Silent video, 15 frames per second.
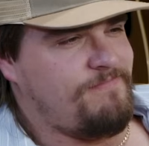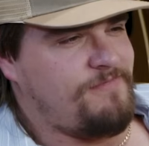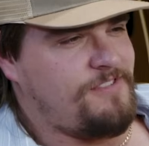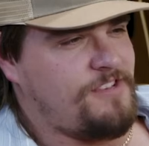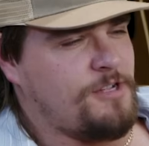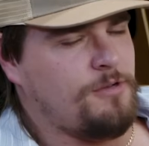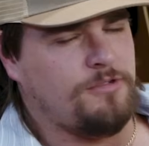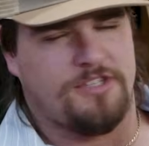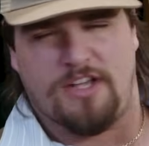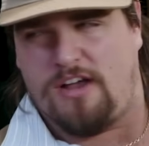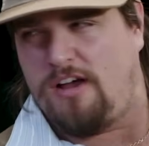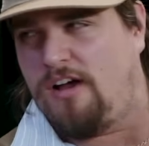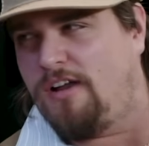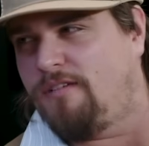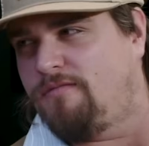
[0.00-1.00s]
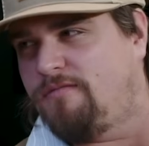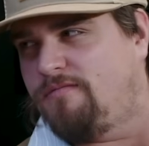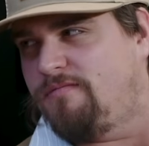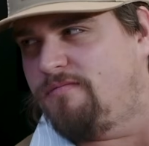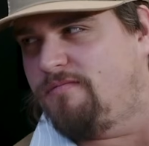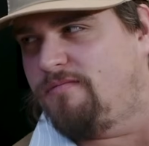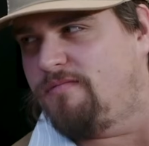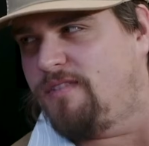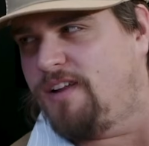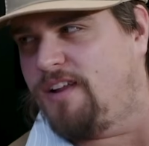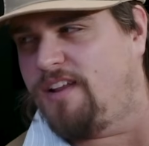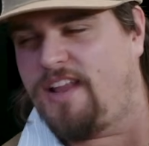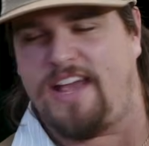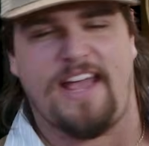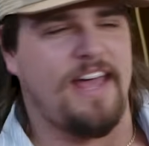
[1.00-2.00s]
Tucson,
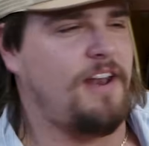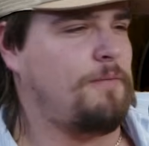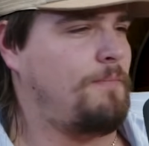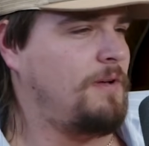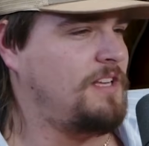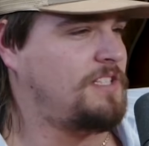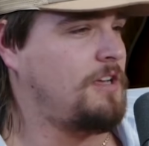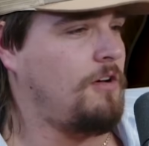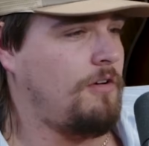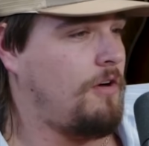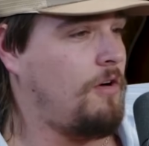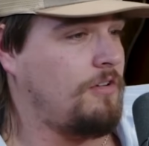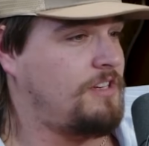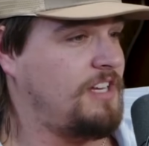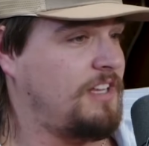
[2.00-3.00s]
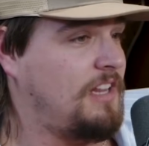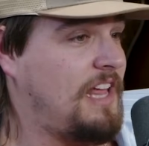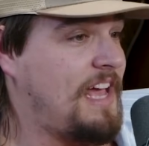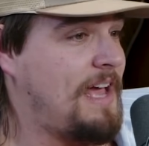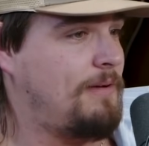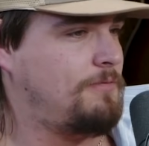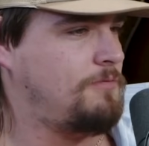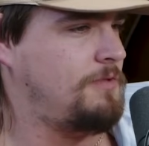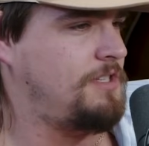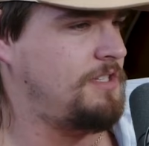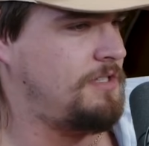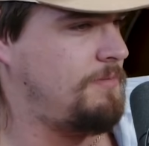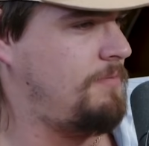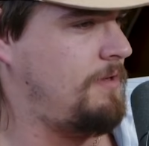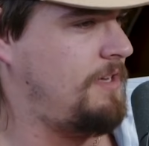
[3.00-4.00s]
and they had a place called Arctic Labs, which
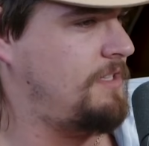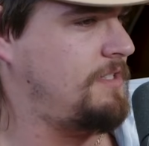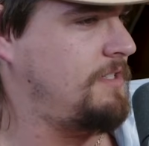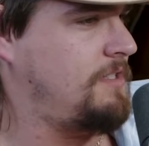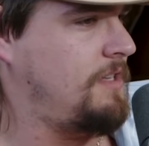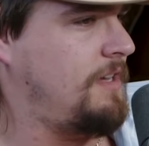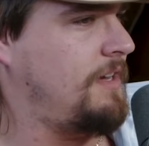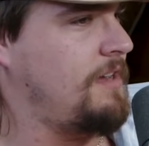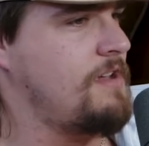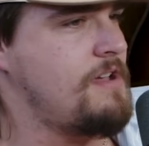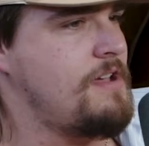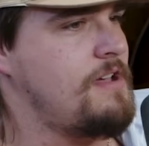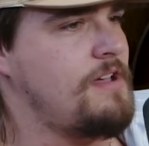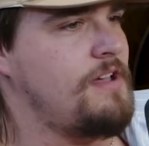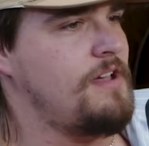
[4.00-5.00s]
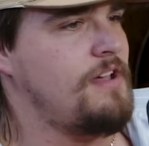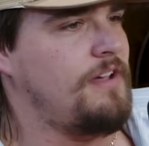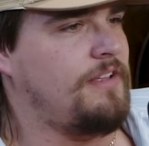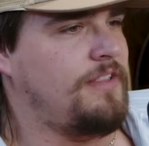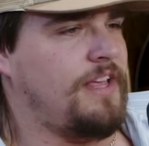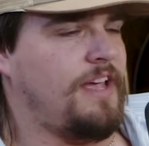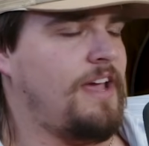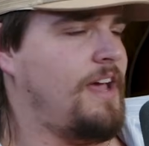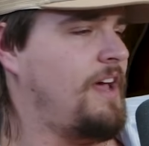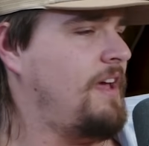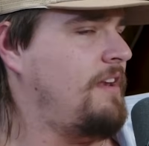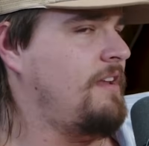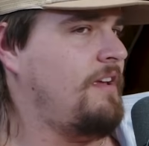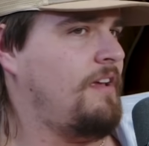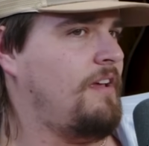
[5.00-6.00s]
is a place that's like,
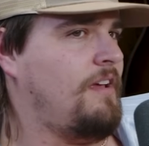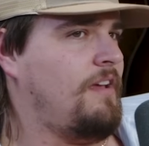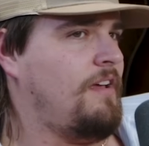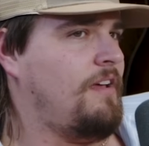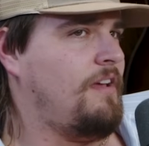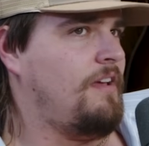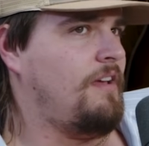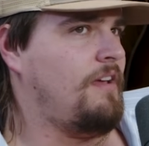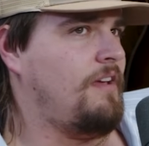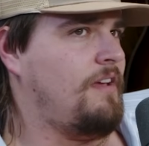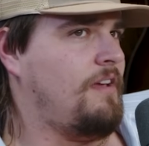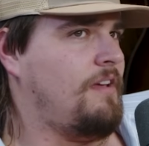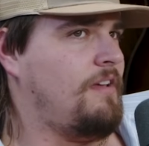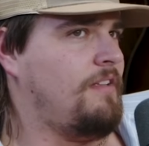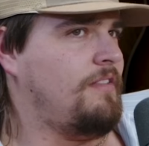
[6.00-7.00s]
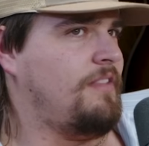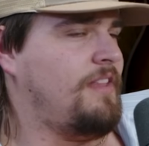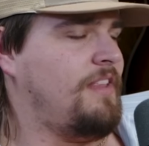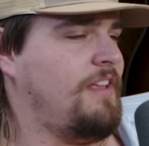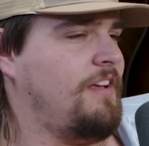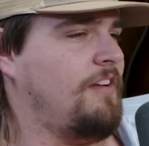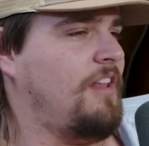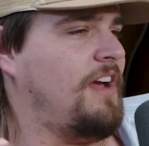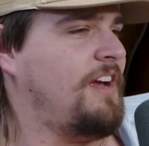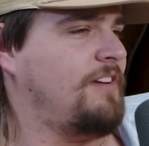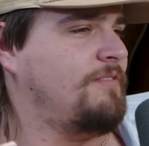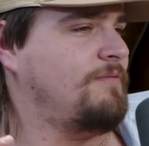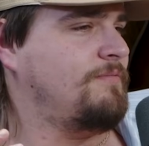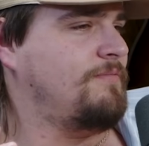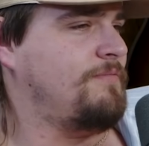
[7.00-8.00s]
and they're like
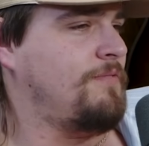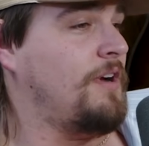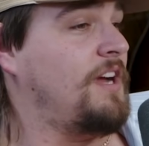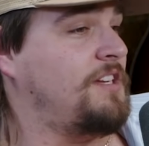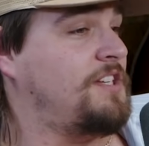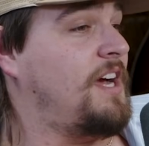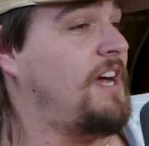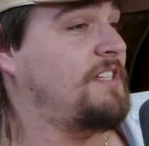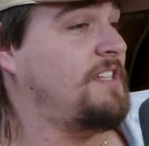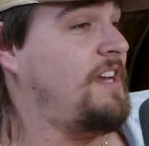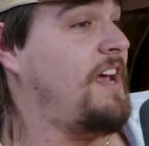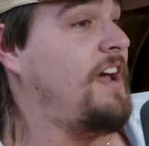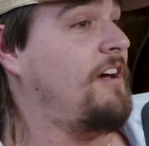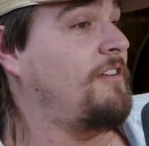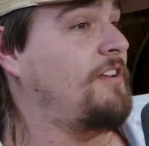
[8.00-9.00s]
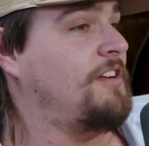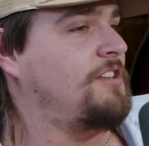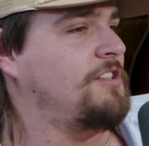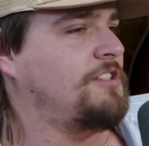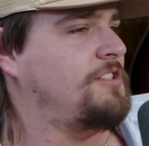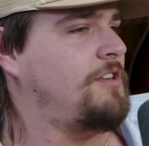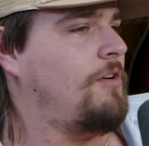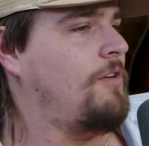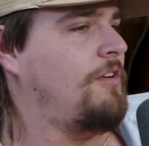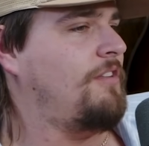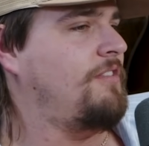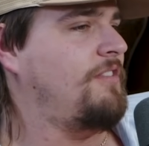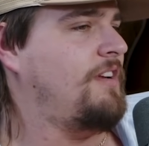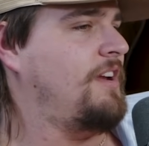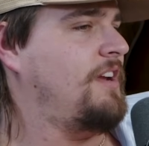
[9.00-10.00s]
franchising out. They just started.
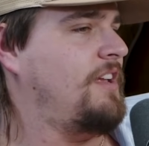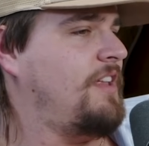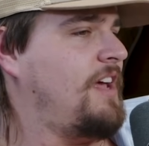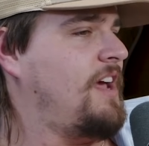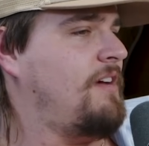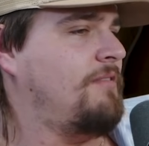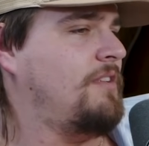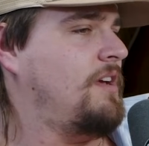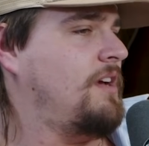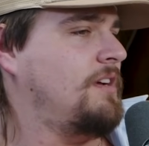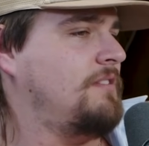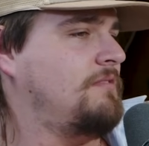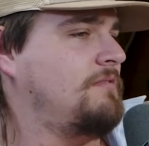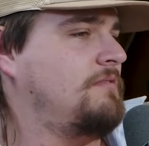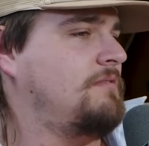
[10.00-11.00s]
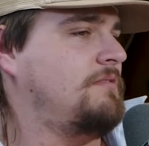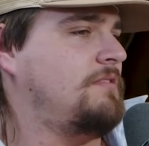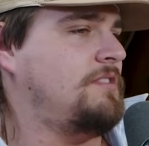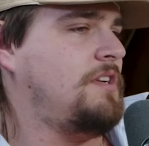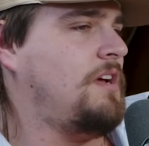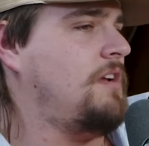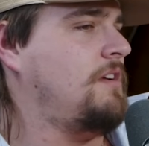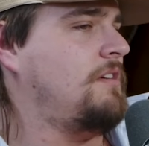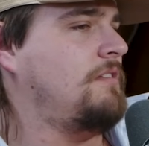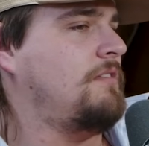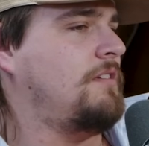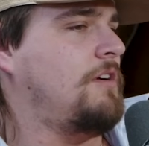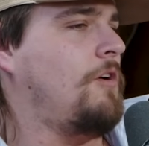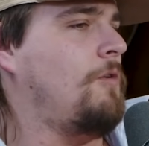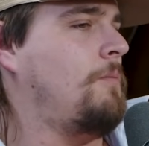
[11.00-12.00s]
And they have like
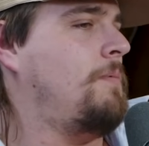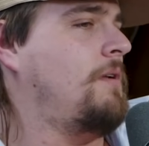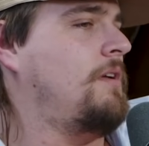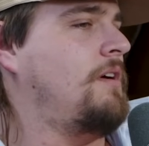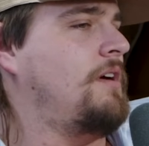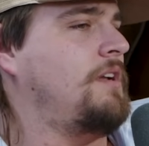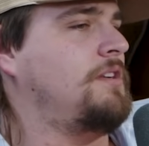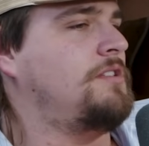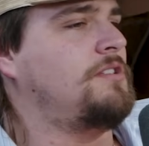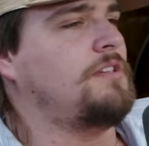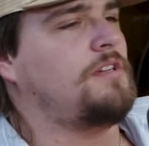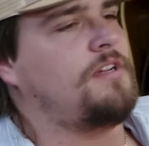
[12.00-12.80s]
sauna, cold plunge,